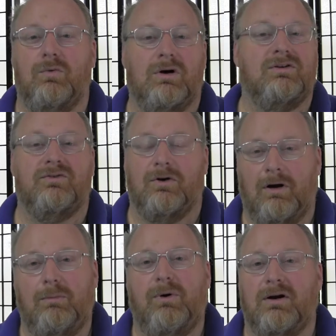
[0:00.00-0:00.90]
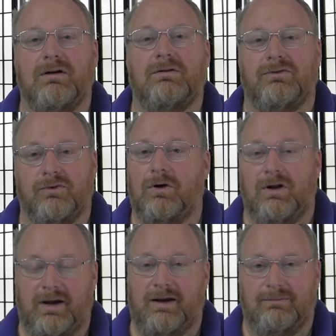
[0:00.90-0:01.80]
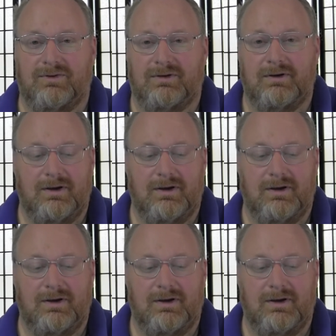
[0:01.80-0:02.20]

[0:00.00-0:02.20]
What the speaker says: works for all particles for all games.